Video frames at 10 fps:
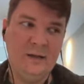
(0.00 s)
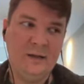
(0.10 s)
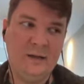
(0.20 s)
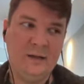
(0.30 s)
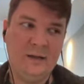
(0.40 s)

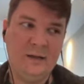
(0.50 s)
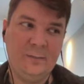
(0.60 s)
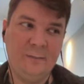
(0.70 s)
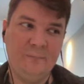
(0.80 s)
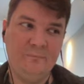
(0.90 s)

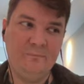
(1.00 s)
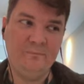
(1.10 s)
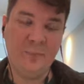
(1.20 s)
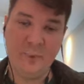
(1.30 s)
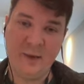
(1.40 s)
um,
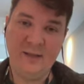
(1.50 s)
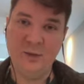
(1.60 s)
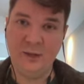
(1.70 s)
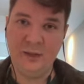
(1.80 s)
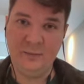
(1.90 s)
depends
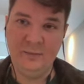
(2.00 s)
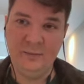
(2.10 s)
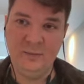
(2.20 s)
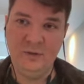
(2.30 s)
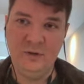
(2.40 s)
on it
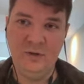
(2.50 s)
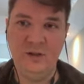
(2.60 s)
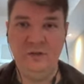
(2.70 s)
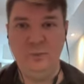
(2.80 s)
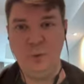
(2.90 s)

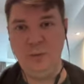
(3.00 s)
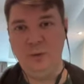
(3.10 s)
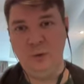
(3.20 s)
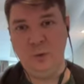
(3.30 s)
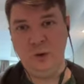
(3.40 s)
if more
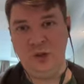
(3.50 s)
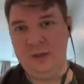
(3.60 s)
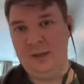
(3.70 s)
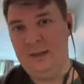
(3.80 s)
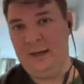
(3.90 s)
people watch it
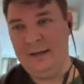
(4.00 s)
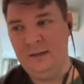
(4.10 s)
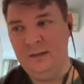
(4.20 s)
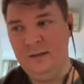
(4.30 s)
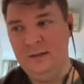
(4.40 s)
till the end